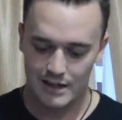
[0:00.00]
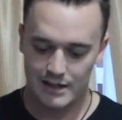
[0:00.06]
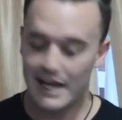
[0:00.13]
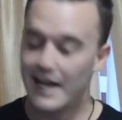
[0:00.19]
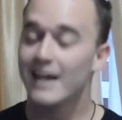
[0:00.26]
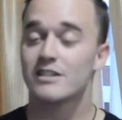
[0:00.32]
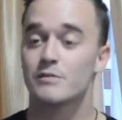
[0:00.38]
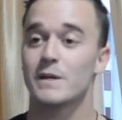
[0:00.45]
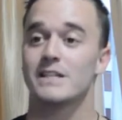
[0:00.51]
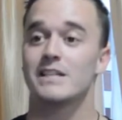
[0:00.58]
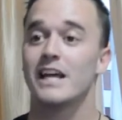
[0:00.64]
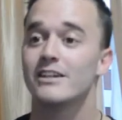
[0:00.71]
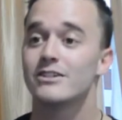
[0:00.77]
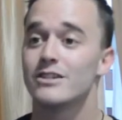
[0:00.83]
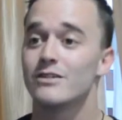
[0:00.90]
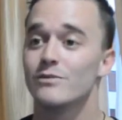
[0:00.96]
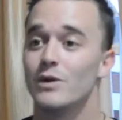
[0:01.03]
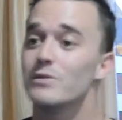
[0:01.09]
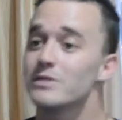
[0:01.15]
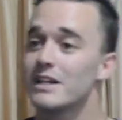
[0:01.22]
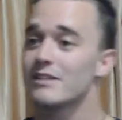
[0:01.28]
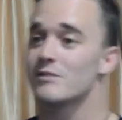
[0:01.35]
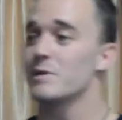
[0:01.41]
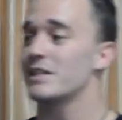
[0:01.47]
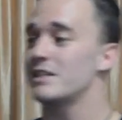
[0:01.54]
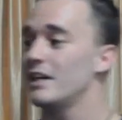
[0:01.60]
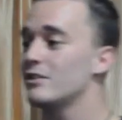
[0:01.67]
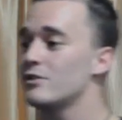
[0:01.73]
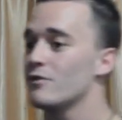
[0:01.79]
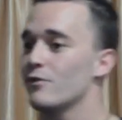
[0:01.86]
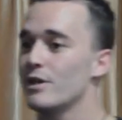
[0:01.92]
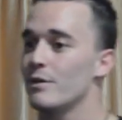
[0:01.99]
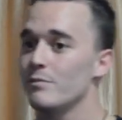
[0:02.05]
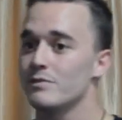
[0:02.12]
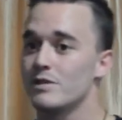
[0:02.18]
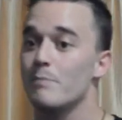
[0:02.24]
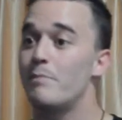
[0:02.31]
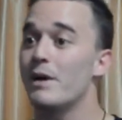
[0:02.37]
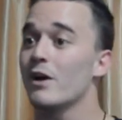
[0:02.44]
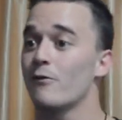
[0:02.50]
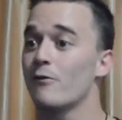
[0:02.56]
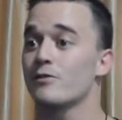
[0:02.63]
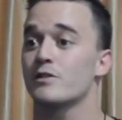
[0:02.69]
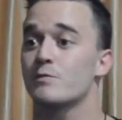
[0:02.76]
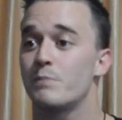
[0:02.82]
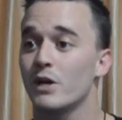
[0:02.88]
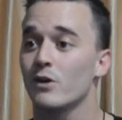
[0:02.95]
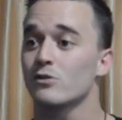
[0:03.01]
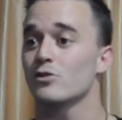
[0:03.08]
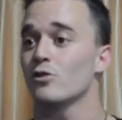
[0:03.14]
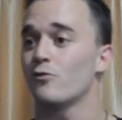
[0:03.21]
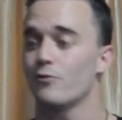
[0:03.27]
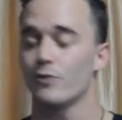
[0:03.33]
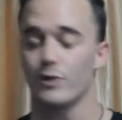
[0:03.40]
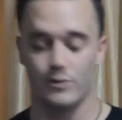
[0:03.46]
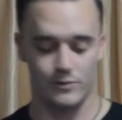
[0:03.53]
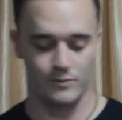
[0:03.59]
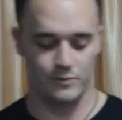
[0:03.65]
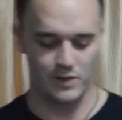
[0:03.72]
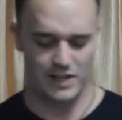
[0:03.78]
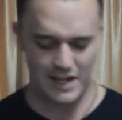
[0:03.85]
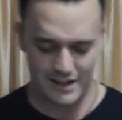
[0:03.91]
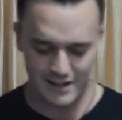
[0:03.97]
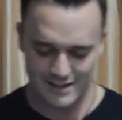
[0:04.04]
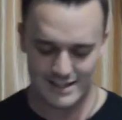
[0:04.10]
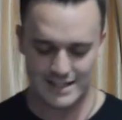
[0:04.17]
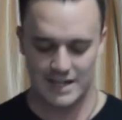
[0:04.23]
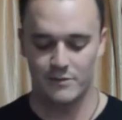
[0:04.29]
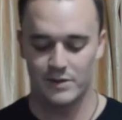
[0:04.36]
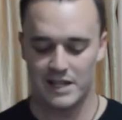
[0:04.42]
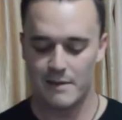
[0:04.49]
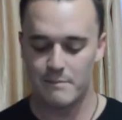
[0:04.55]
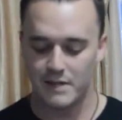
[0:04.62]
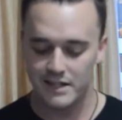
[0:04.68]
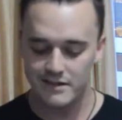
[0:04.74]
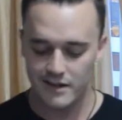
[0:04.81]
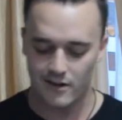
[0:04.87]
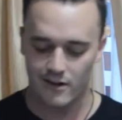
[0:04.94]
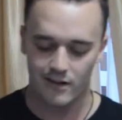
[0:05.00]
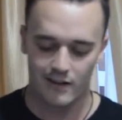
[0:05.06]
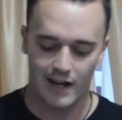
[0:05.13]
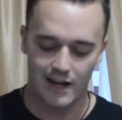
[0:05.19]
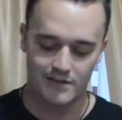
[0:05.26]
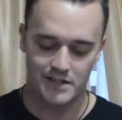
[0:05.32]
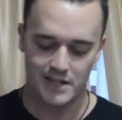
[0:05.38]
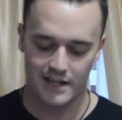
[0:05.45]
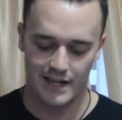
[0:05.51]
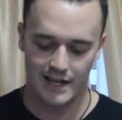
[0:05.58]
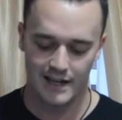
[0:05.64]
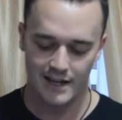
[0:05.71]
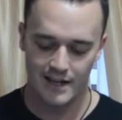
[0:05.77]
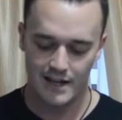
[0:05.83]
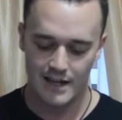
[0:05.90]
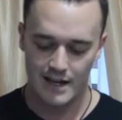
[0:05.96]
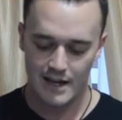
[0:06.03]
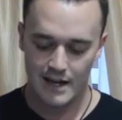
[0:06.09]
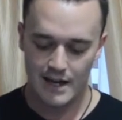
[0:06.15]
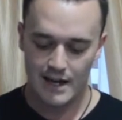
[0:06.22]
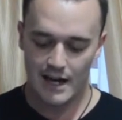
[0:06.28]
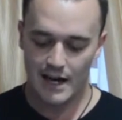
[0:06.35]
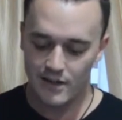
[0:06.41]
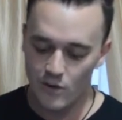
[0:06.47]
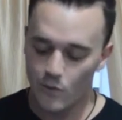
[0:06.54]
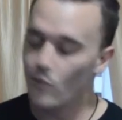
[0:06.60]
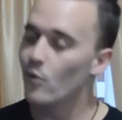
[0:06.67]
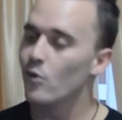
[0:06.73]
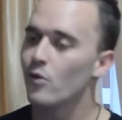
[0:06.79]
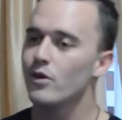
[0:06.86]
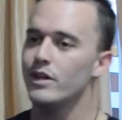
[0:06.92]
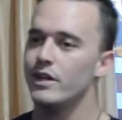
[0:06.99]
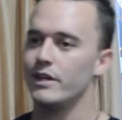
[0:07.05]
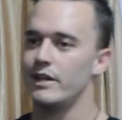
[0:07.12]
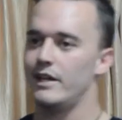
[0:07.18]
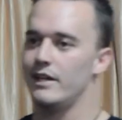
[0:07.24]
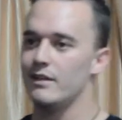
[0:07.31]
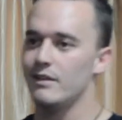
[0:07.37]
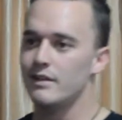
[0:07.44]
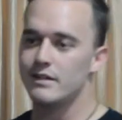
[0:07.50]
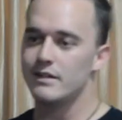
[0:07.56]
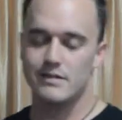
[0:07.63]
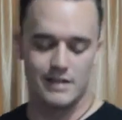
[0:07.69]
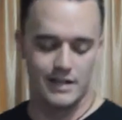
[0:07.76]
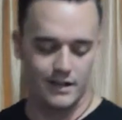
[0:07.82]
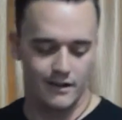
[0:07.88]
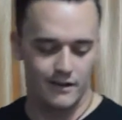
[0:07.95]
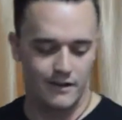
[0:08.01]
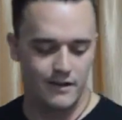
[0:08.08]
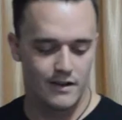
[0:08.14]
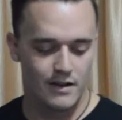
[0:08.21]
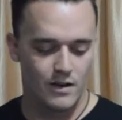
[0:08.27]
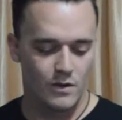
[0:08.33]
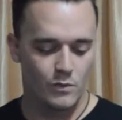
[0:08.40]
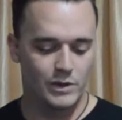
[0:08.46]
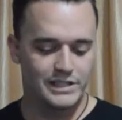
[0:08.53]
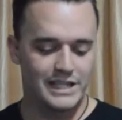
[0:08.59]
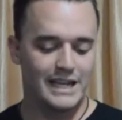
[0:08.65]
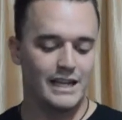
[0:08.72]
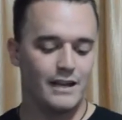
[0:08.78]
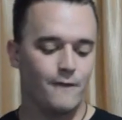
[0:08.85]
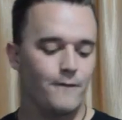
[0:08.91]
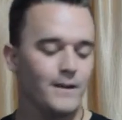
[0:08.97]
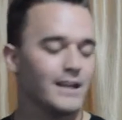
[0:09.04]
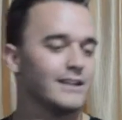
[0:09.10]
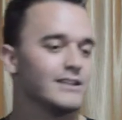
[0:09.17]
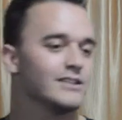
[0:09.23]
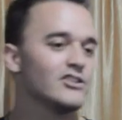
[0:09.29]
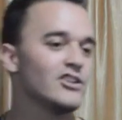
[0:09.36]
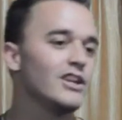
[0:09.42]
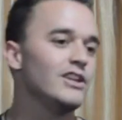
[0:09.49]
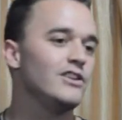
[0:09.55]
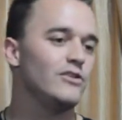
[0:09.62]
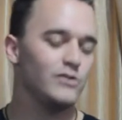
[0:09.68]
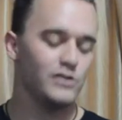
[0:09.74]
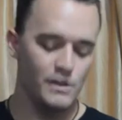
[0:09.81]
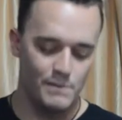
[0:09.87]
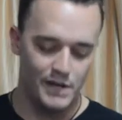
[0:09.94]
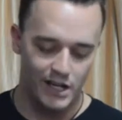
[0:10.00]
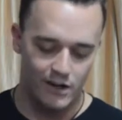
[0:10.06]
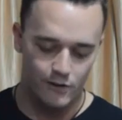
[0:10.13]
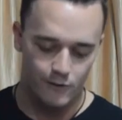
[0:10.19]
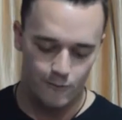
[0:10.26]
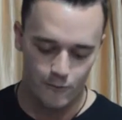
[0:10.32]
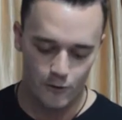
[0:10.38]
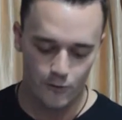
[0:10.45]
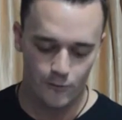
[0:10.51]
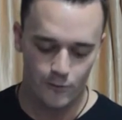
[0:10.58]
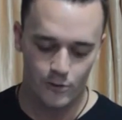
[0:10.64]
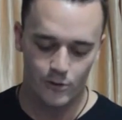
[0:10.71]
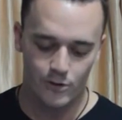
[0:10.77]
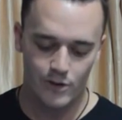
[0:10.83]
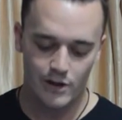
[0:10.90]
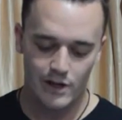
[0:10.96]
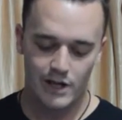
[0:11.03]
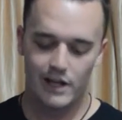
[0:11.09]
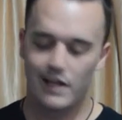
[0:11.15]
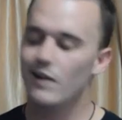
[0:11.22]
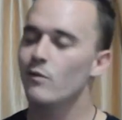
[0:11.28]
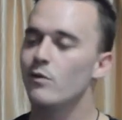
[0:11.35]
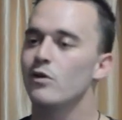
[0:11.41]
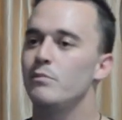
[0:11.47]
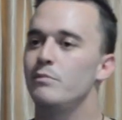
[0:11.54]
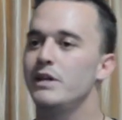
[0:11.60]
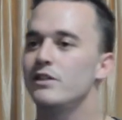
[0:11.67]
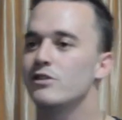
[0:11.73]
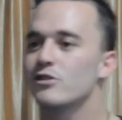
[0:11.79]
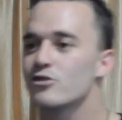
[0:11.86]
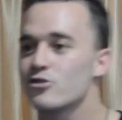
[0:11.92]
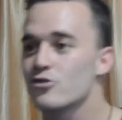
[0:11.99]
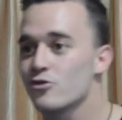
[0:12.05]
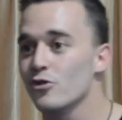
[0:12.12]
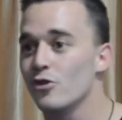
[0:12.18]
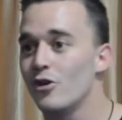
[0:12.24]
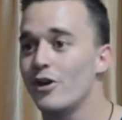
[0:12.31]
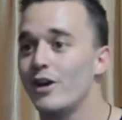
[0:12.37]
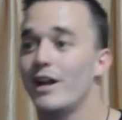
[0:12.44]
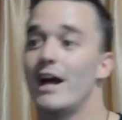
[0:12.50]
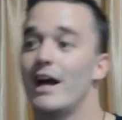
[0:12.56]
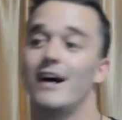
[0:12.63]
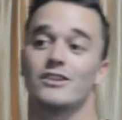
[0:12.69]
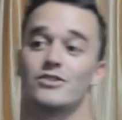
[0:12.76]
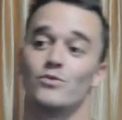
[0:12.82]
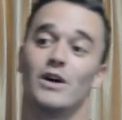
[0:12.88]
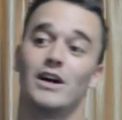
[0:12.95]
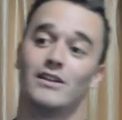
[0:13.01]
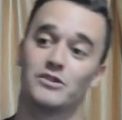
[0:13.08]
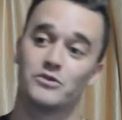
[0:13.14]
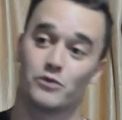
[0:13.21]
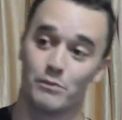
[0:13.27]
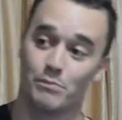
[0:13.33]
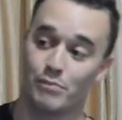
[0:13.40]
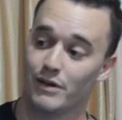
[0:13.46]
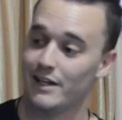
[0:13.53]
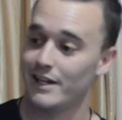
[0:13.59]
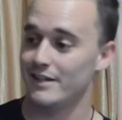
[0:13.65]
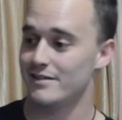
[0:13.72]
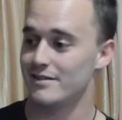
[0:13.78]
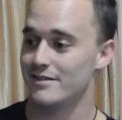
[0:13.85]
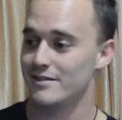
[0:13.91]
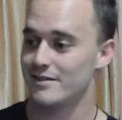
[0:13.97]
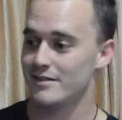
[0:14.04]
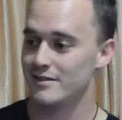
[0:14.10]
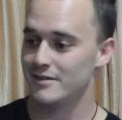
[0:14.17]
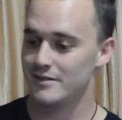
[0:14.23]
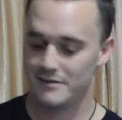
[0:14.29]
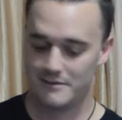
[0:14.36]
The expectation, what was the expectation for them? To bear spiritual fruit. We'll kind of understand what that means in our lives today. And the warning, at least here, was that if it continued to be unfruitful, it would be destroyed as well as replaced.